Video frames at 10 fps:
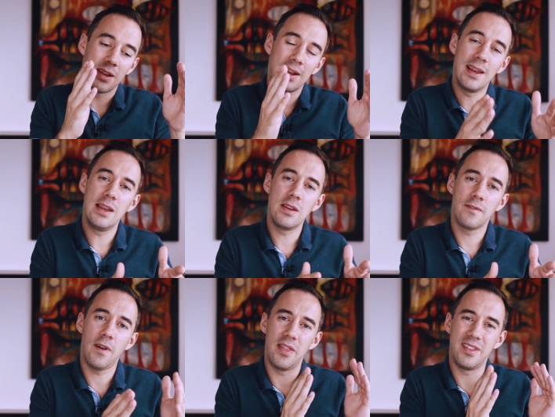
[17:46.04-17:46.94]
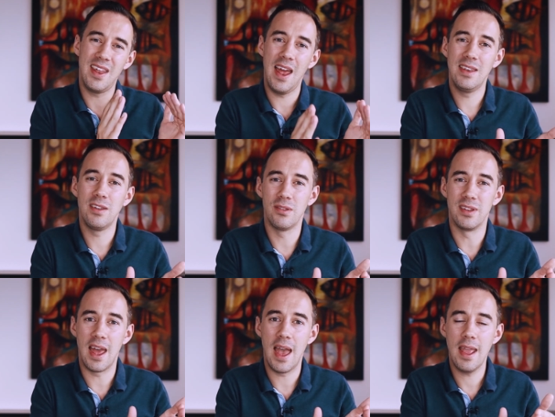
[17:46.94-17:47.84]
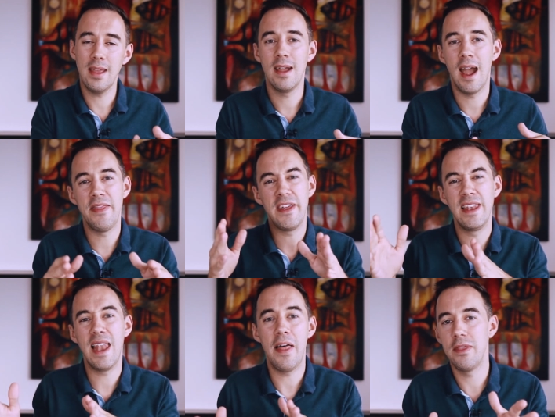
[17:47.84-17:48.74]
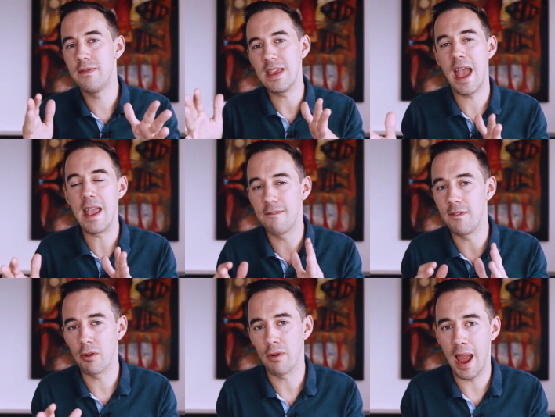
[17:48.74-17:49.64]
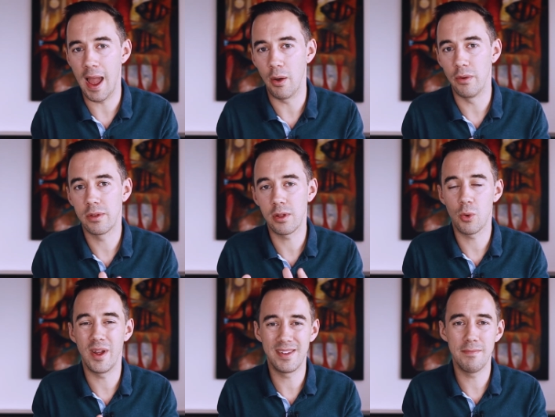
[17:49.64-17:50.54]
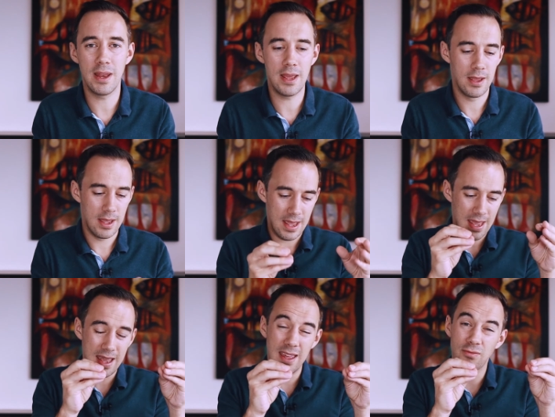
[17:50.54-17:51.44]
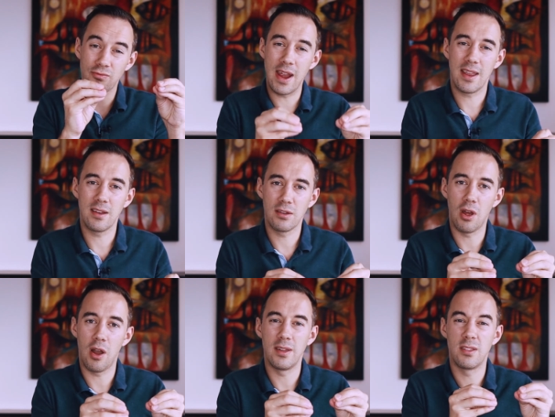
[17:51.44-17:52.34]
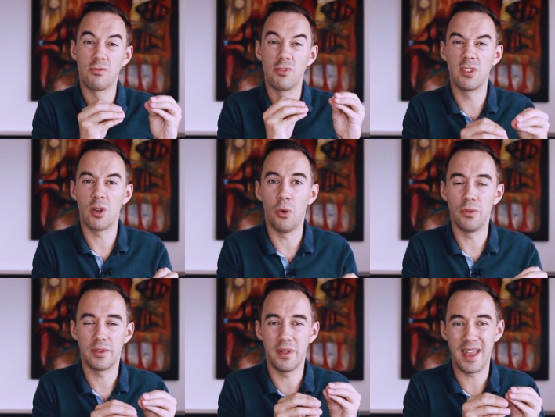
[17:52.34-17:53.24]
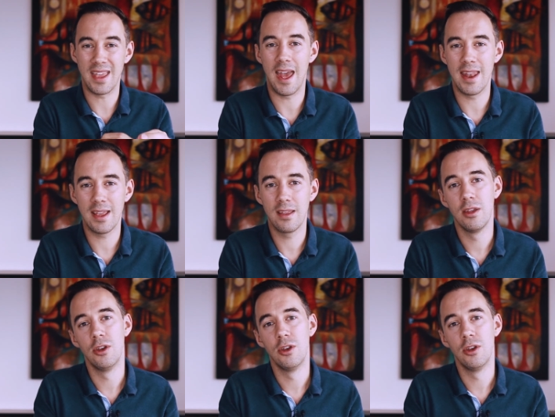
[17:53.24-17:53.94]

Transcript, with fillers: Clearly define the ten deals a day and then let the V A figure it out. So quite simply is recognize the results that they're getting.